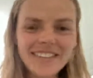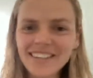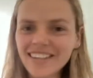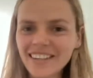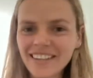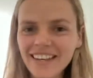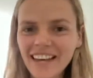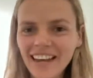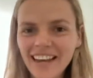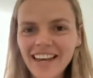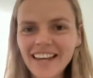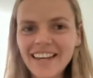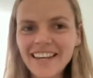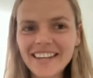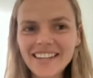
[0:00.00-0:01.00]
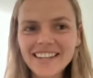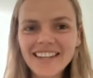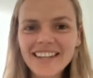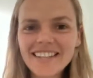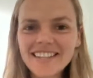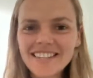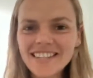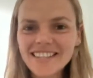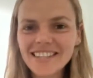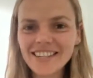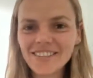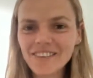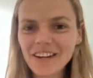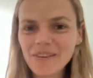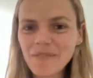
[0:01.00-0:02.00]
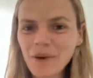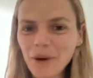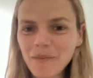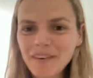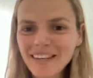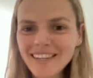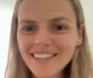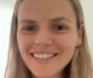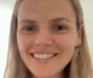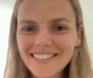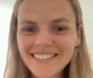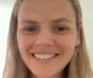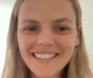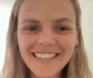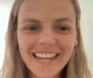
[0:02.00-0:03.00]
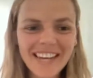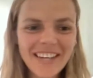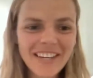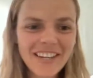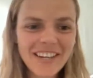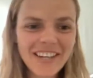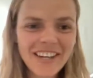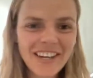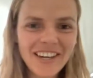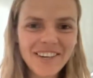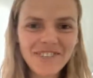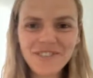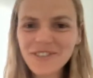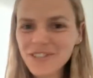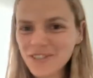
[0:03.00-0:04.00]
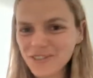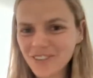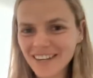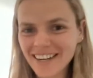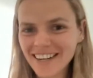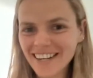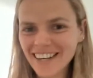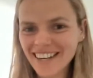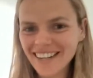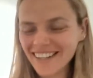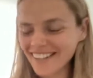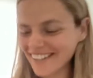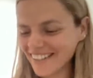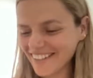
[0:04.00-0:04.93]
Okay, let's just give it a moment. Thank you for joining.